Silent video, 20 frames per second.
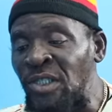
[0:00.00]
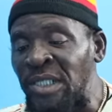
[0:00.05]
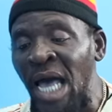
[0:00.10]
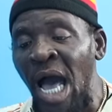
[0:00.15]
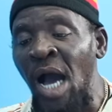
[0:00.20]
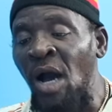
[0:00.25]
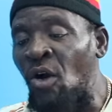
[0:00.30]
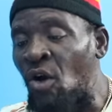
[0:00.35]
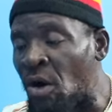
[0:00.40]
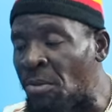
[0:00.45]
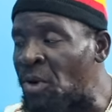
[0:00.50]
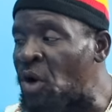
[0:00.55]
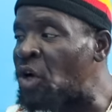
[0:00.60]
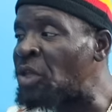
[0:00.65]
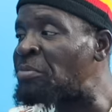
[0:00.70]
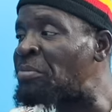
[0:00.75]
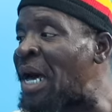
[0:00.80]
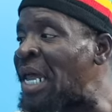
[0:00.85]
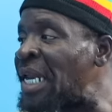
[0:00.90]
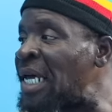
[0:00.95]
song come
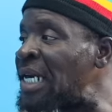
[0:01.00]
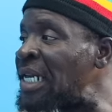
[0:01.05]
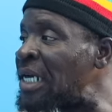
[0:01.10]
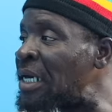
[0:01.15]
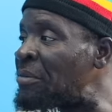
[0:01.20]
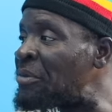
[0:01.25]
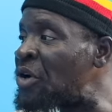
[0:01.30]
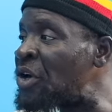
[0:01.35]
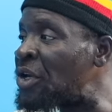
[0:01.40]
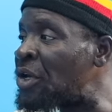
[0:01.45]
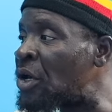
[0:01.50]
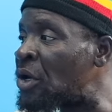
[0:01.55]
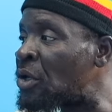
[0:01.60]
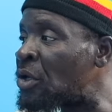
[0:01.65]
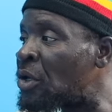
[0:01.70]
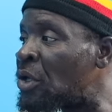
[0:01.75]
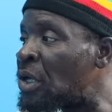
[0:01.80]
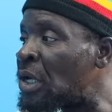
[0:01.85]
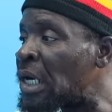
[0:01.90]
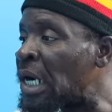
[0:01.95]
out panelium, you know.
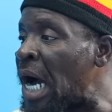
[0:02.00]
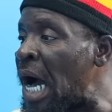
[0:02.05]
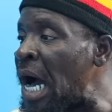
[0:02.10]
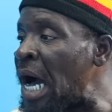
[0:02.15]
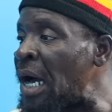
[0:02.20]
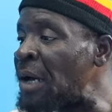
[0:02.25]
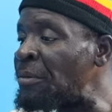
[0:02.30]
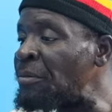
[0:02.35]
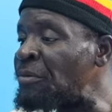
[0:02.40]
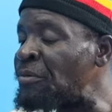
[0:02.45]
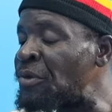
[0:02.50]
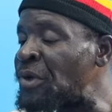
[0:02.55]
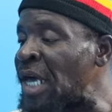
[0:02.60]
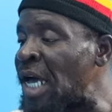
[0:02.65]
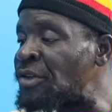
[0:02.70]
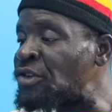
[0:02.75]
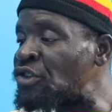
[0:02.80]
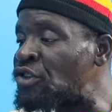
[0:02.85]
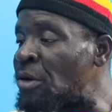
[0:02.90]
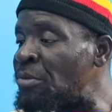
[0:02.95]
Cause
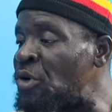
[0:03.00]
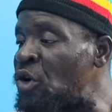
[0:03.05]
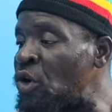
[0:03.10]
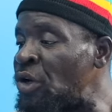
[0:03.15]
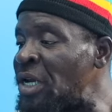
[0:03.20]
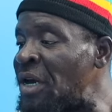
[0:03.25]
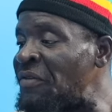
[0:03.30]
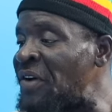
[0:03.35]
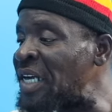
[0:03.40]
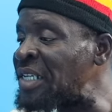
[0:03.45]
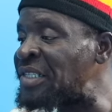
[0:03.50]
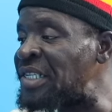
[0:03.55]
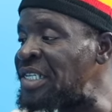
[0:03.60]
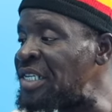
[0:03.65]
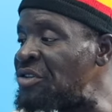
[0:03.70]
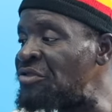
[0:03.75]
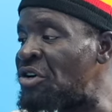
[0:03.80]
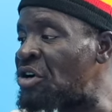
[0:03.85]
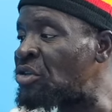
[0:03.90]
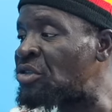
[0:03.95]
Castro never
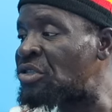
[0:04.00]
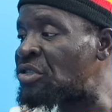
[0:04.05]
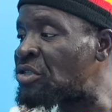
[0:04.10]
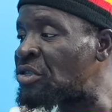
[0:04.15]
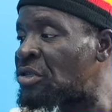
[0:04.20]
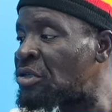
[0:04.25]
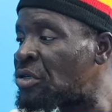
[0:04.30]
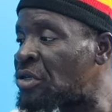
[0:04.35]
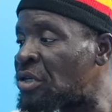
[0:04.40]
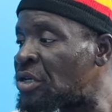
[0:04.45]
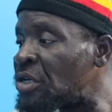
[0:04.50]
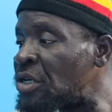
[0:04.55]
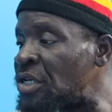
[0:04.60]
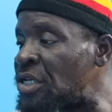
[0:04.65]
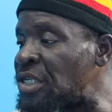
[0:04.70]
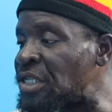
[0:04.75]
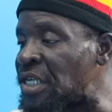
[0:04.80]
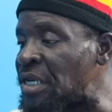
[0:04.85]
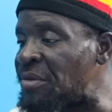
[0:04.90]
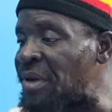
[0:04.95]
serious. Mm.
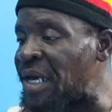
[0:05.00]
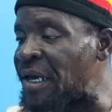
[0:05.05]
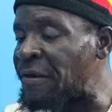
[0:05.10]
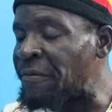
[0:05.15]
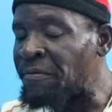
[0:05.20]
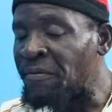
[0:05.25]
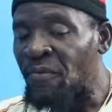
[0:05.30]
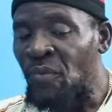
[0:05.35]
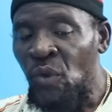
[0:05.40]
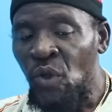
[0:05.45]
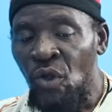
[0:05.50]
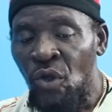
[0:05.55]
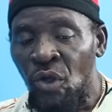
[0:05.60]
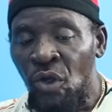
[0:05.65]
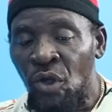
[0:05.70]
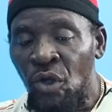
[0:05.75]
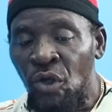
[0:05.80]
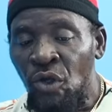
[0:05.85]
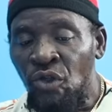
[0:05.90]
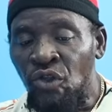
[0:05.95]
Is see me?
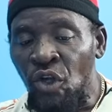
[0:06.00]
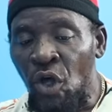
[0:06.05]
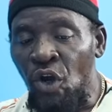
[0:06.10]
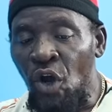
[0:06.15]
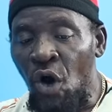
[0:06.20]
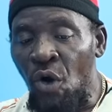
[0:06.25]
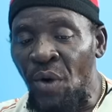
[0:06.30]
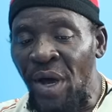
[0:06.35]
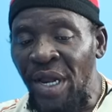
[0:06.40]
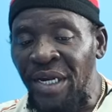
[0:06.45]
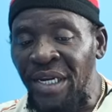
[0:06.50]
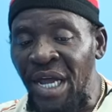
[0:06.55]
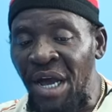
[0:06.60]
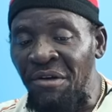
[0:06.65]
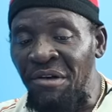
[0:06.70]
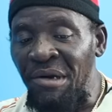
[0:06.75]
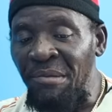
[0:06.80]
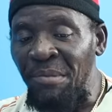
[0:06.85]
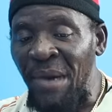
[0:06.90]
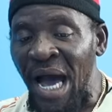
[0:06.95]
So now when
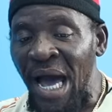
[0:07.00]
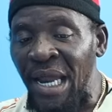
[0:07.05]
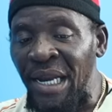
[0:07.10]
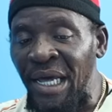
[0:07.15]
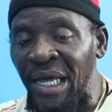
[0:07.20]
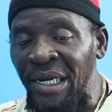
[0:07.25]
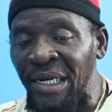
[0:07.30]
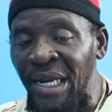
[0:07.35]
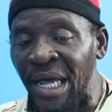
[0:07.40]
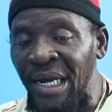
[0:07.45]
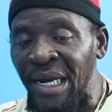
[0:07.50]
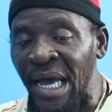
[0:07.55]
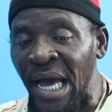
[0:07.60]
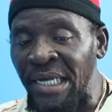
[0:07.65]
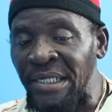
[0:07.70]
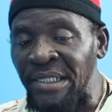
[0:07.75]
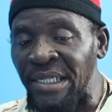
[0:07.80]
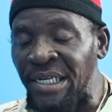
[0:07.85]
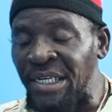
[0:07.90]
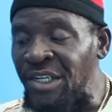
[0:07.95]
Derek Barnett did
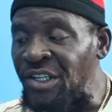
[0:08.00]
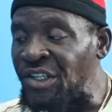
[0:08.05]
as the